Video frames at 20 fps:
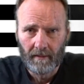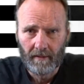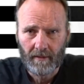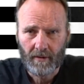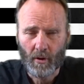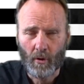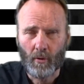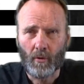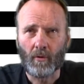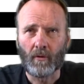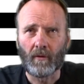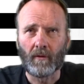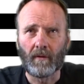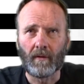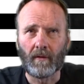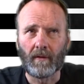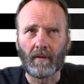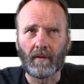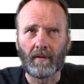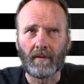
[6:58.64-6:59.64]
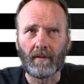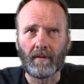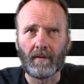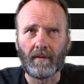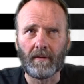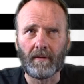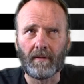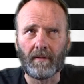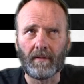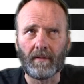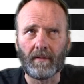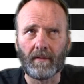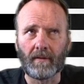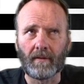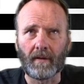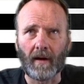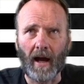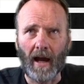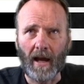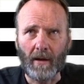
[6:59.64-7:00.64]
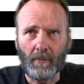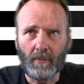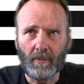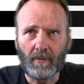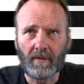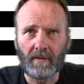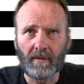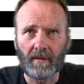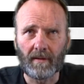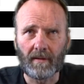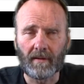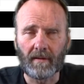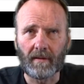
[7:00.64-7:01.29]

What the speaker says: So I would